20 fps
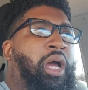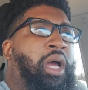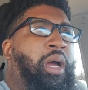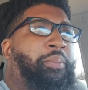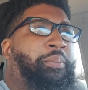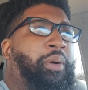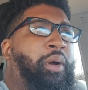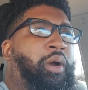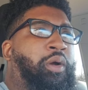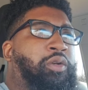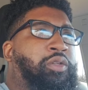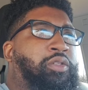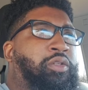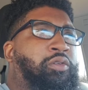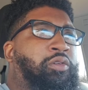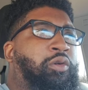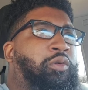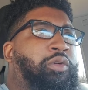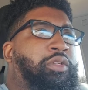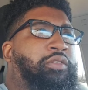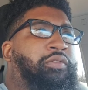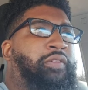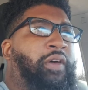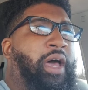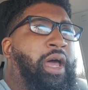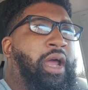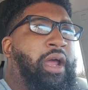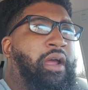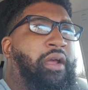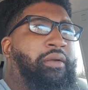a person who was
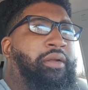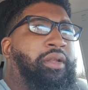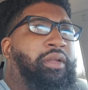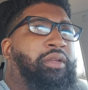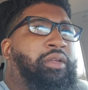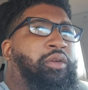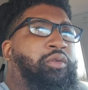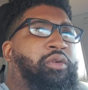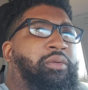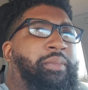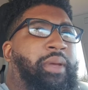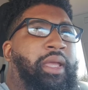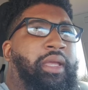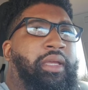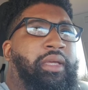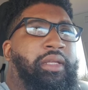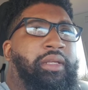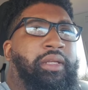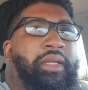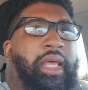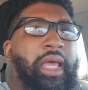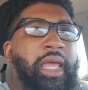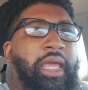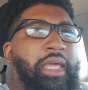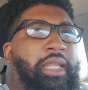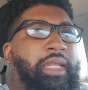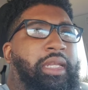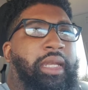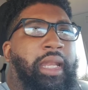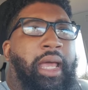fired and you were making
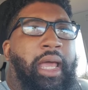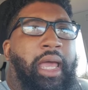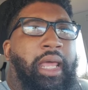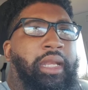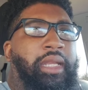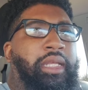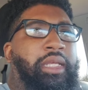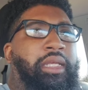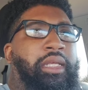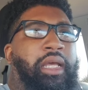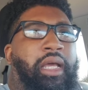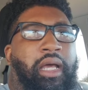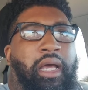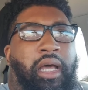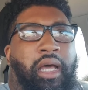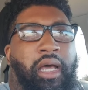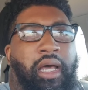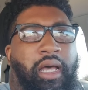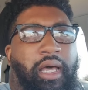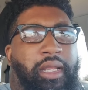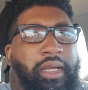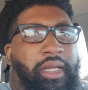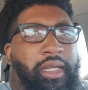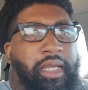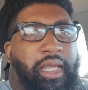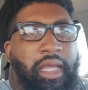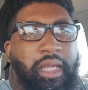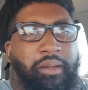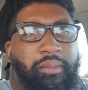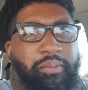80, 90,
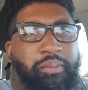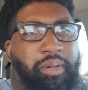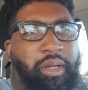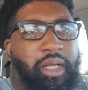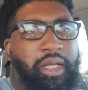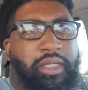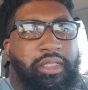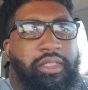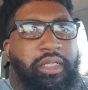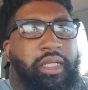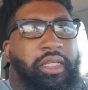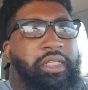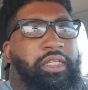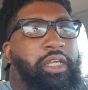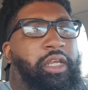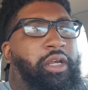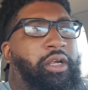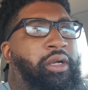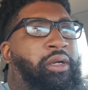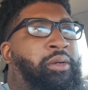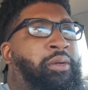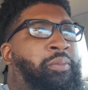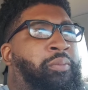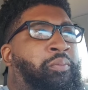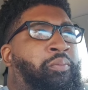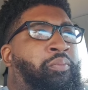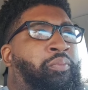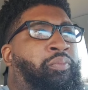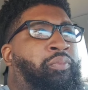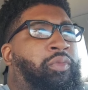100K plus a year,
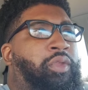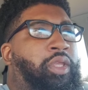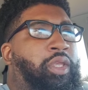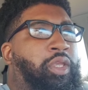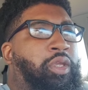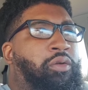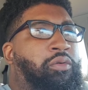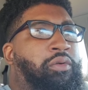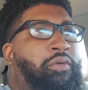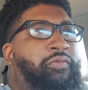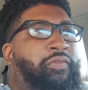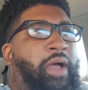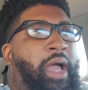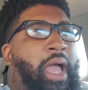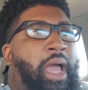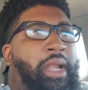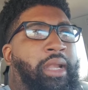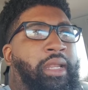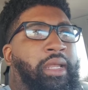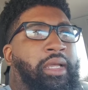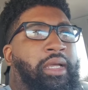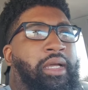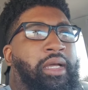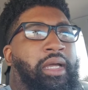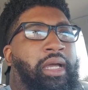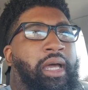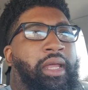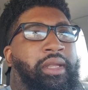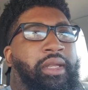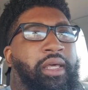you finding
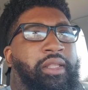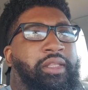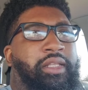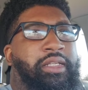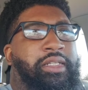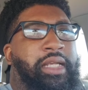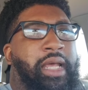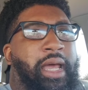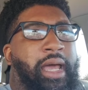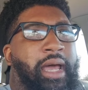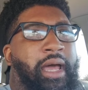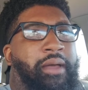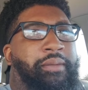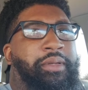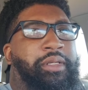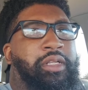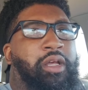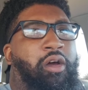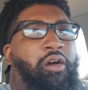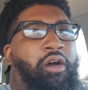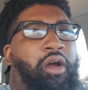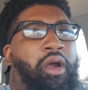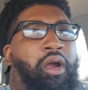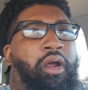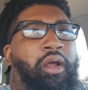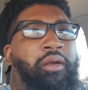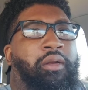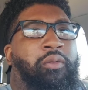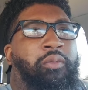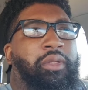another job is
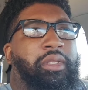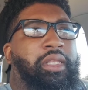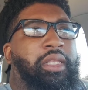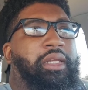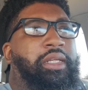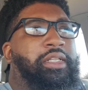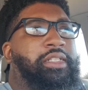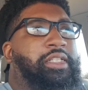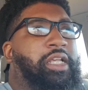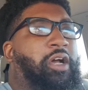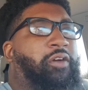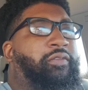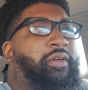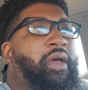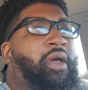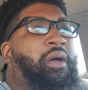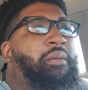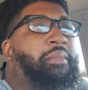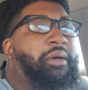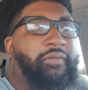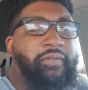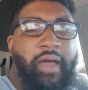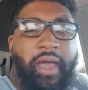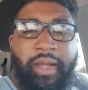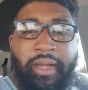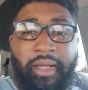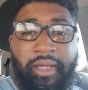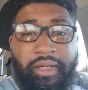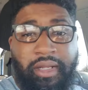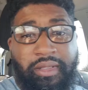hard within itself, but
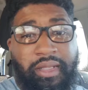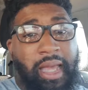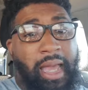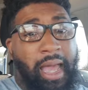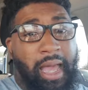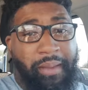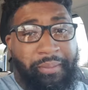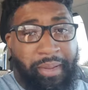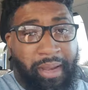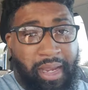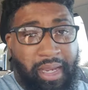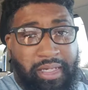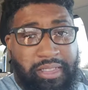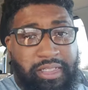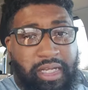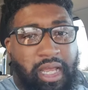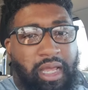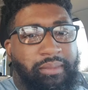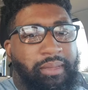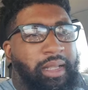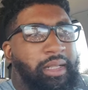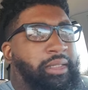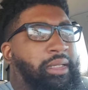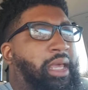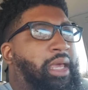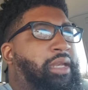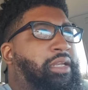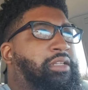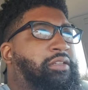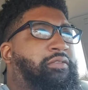finding another high-paying job like
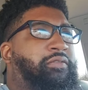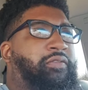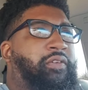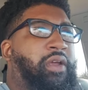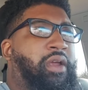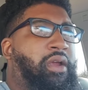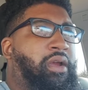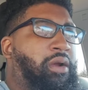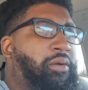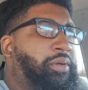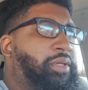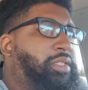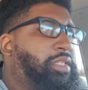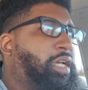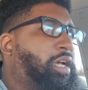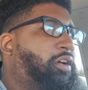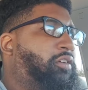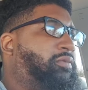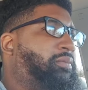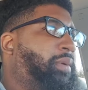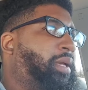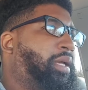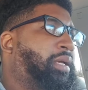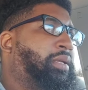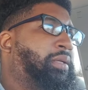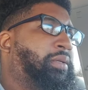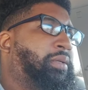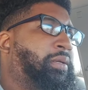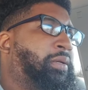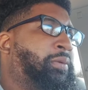that is very tough,
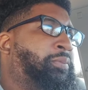man.